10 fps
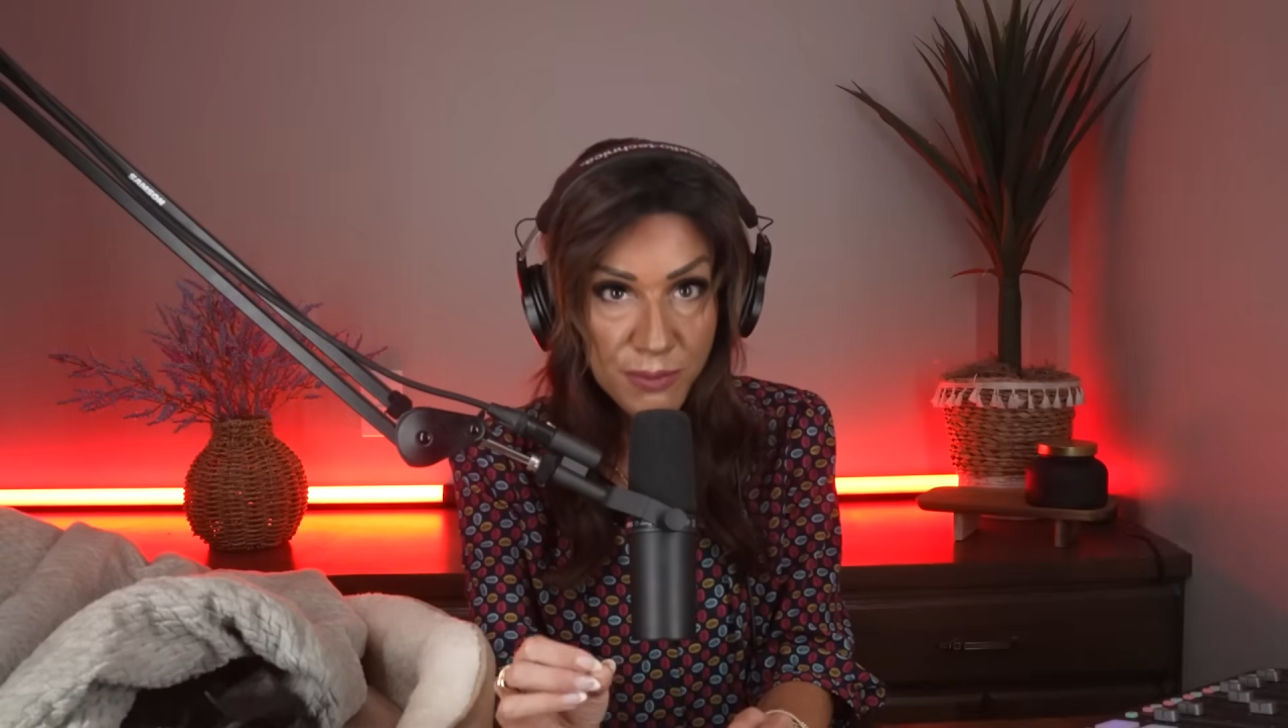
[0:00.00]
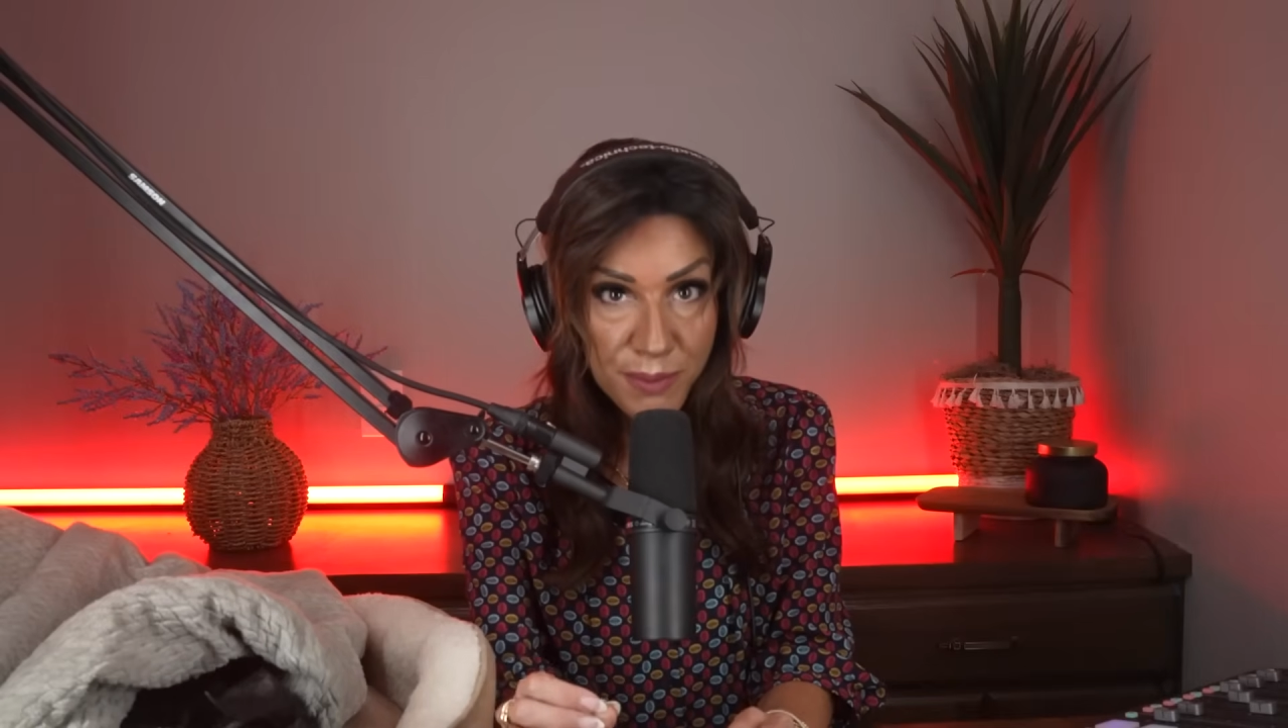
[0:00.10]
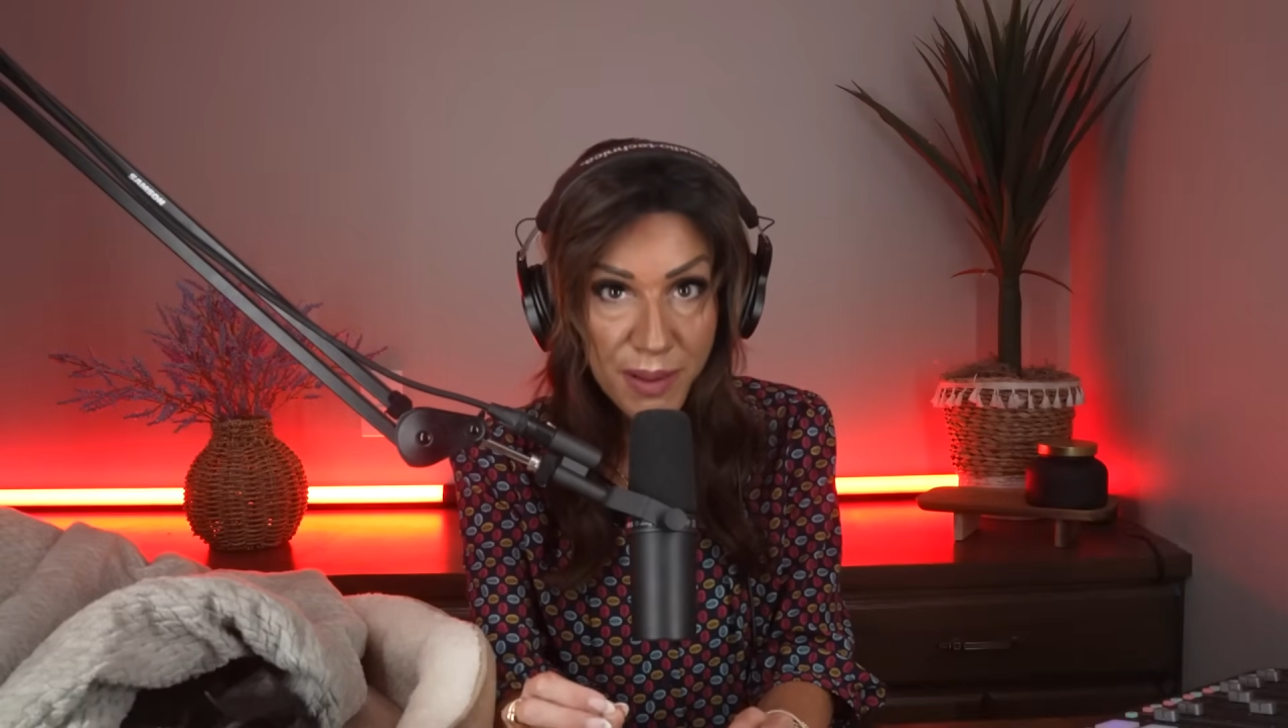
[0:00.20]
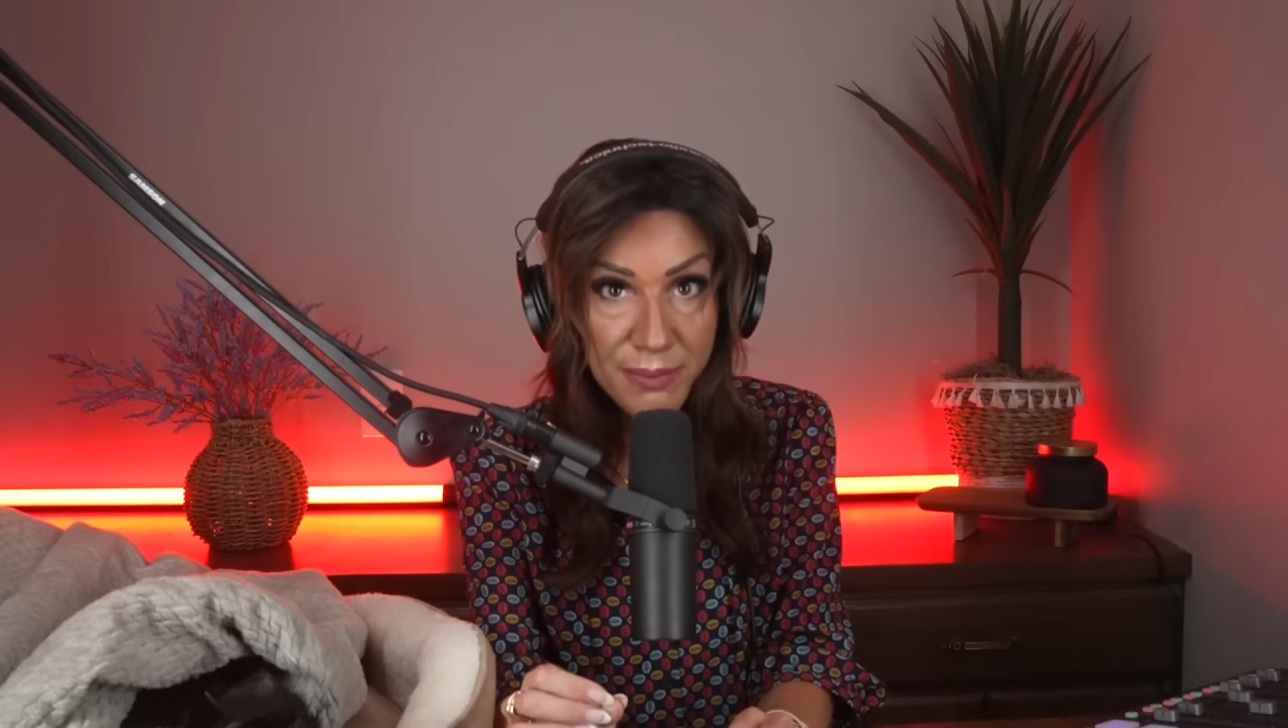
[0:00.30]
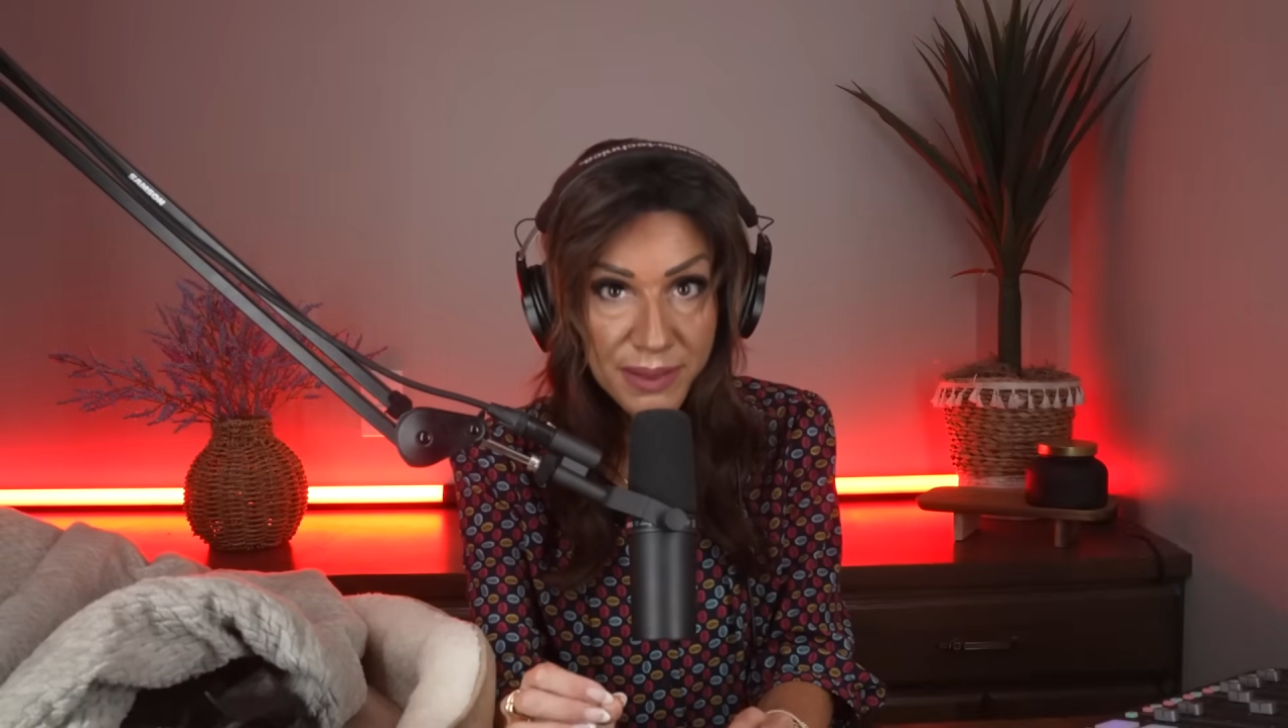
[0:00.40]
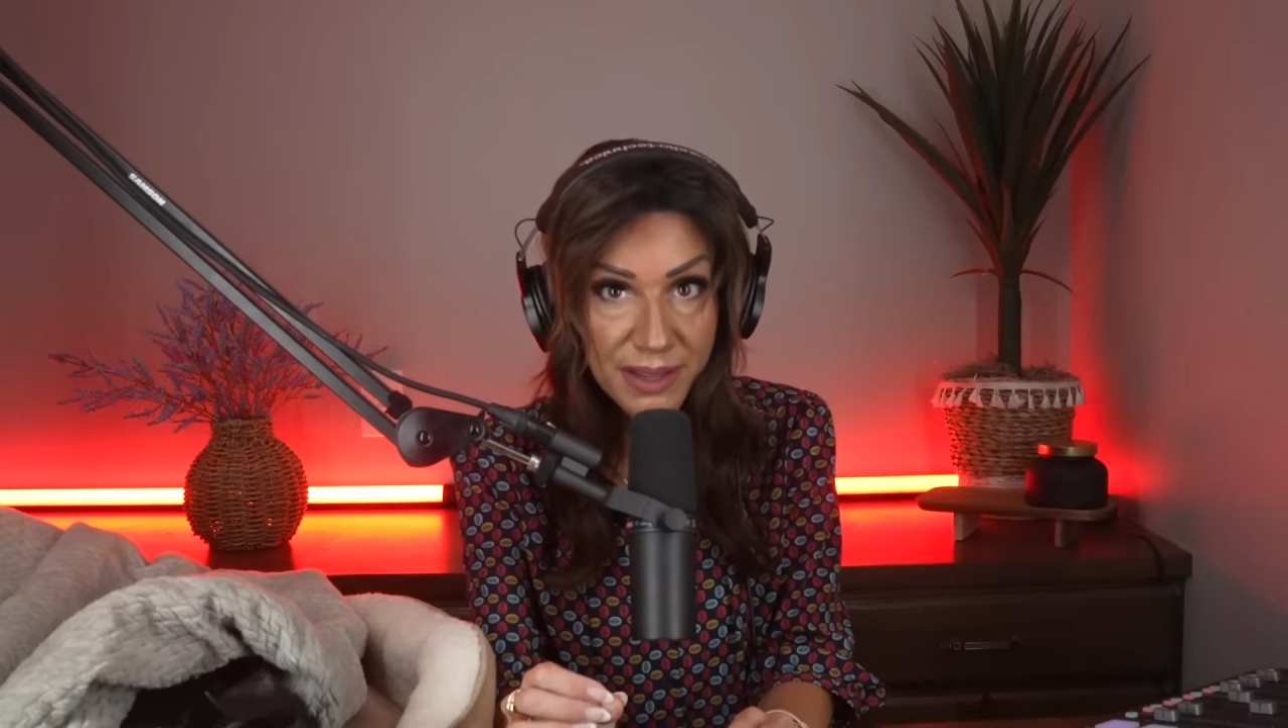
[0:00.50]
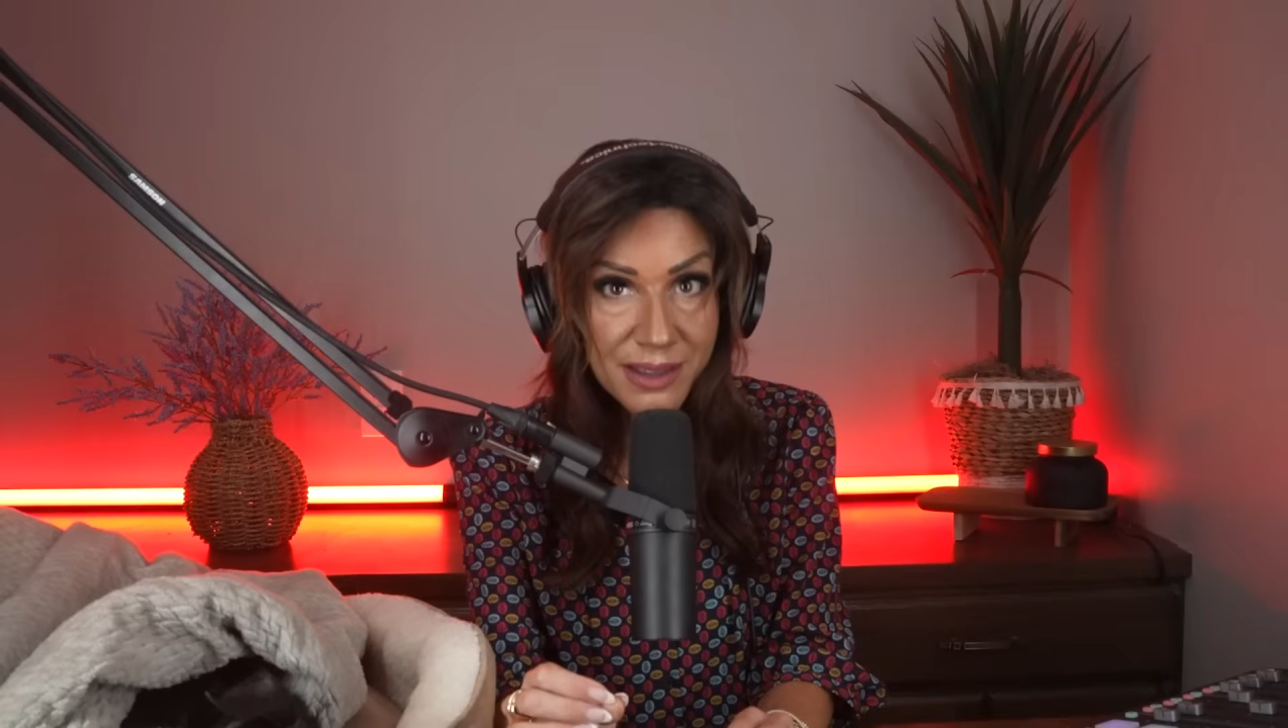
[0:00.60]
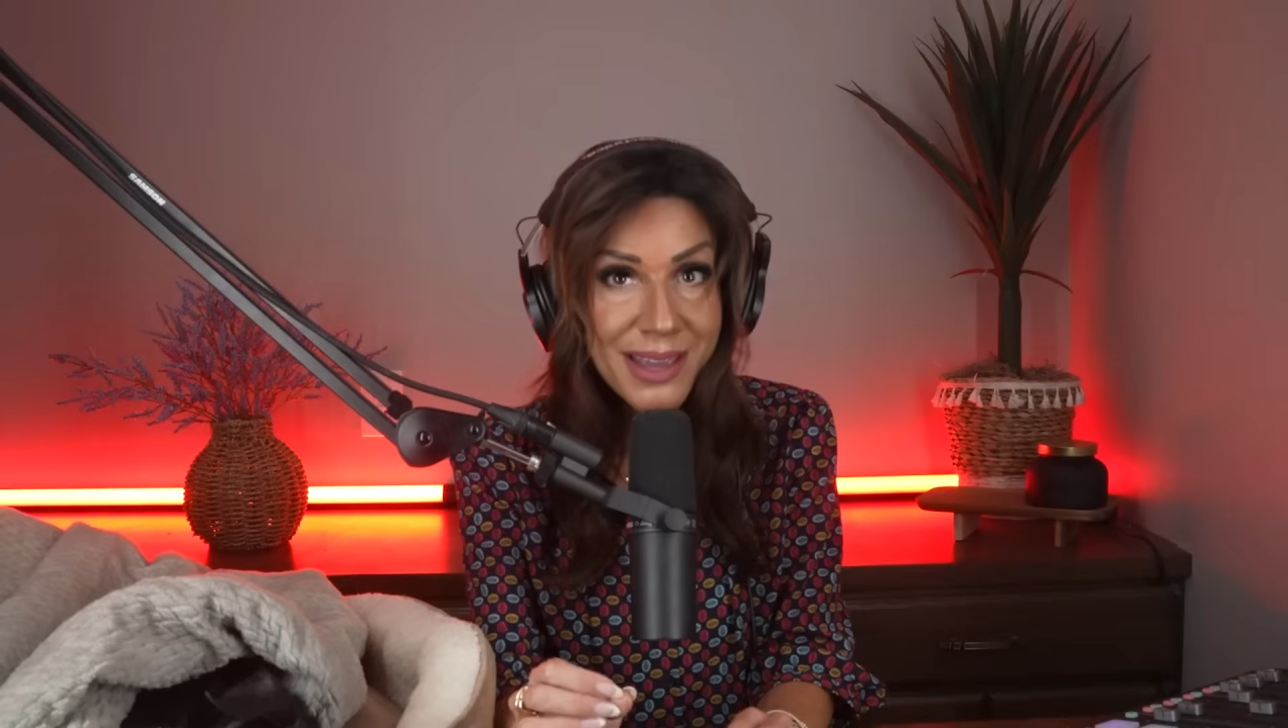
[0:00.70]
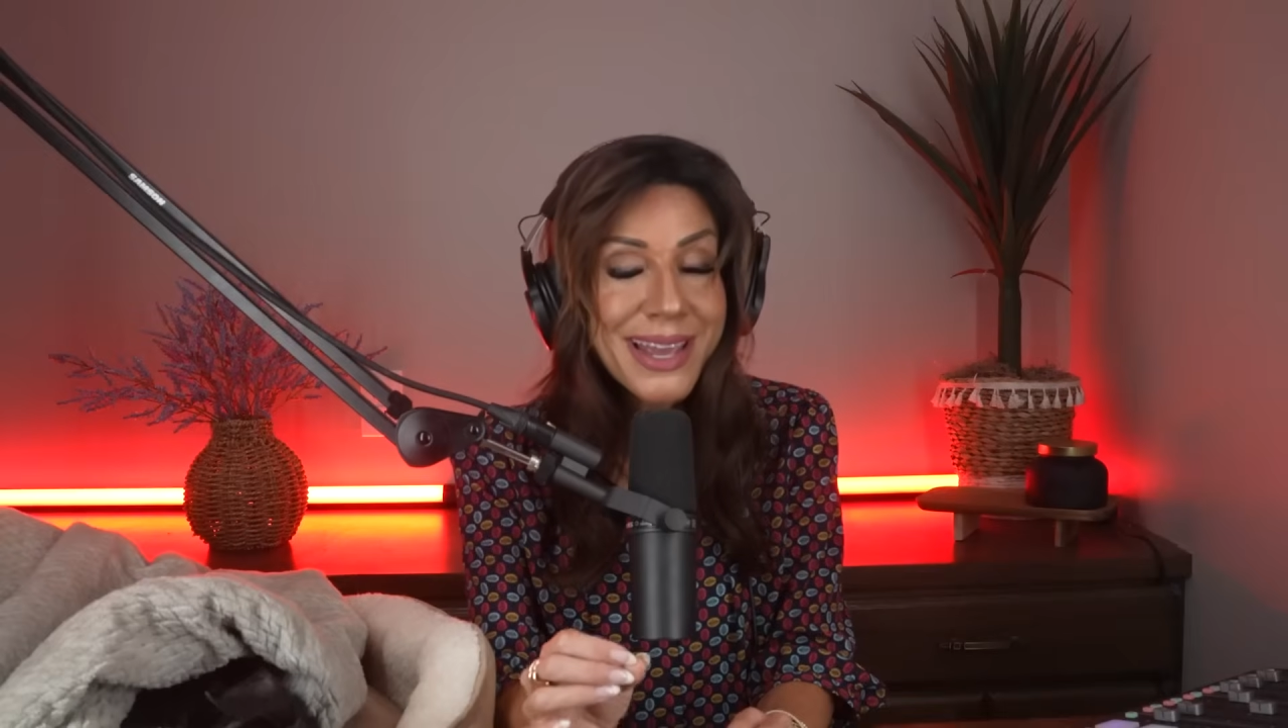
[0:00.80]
the public.